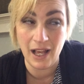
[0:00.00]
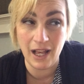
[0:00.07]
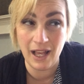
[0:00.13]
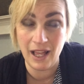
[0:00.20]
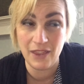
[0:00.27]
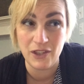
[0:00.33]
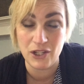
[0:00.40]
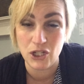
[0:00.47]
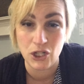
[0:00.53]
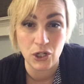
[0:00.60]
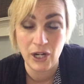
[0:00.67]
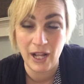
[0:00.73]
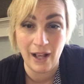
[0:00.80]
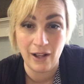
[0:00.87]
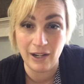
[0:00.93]
Uh, uh, the
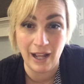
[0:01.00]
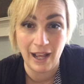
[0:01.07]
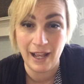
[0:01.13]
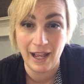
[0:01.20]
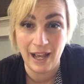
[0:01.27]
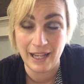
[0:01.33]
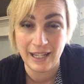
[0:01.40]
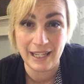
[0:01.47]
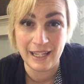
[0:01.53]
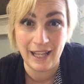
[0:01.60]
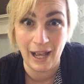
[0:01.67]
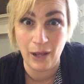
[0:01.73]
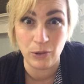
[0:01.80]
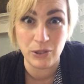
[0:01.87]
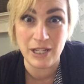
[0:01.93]
turnout, I, I,
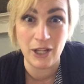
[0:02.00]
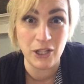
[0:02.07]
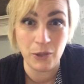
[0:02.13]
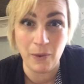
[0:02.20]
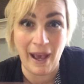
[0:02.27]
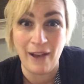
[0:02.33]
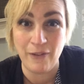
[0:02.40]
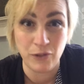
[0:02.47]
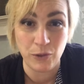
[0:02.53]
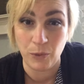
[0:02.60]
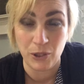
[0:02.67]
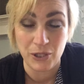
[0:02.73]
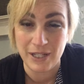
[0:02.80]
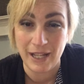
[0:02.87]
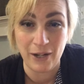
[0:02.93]
I'll tell you afterwards.